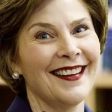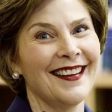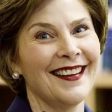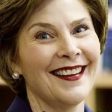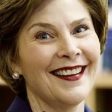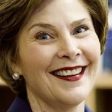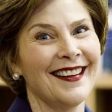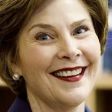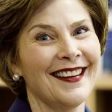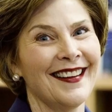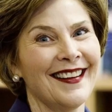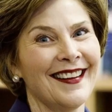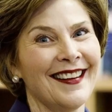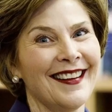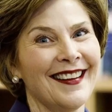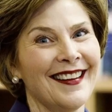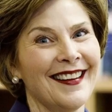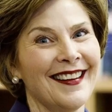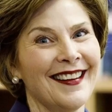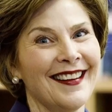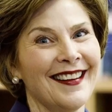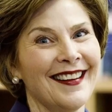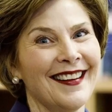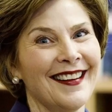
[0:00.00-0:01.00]

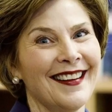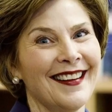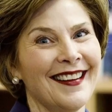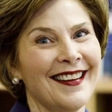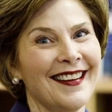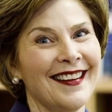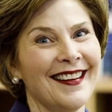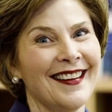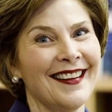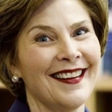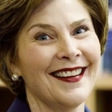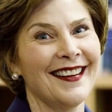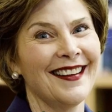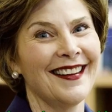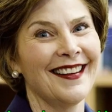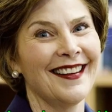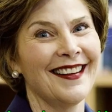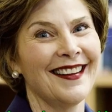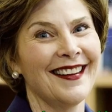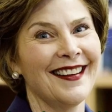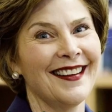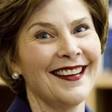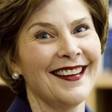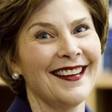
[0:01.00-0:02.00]

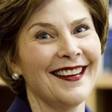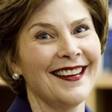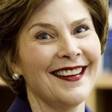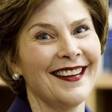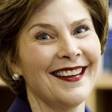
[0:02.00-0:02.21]
No one is speaking in this clip.